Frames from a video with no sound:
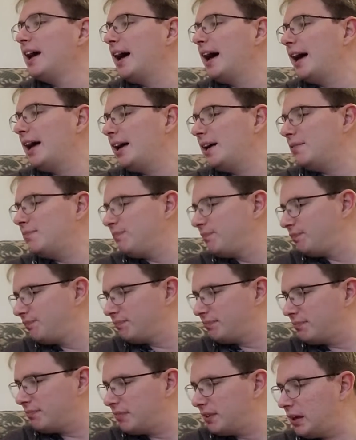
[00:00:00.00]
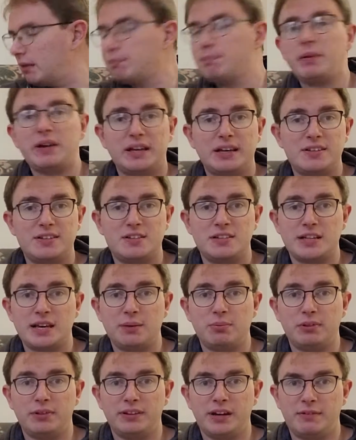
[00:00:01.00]
But it is a
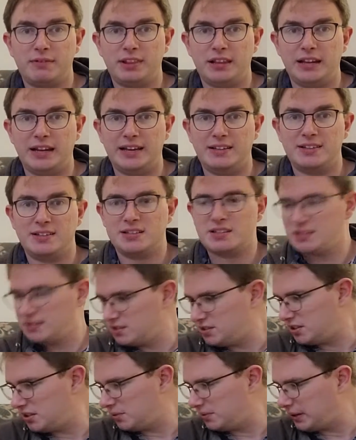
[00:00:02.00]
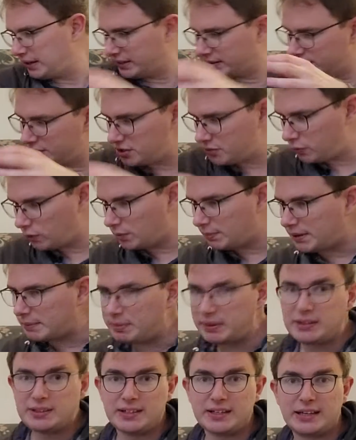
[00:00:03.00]
table nevertheless, so I can do all my
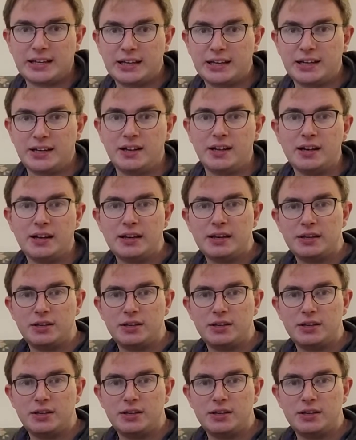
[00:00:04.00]
building here.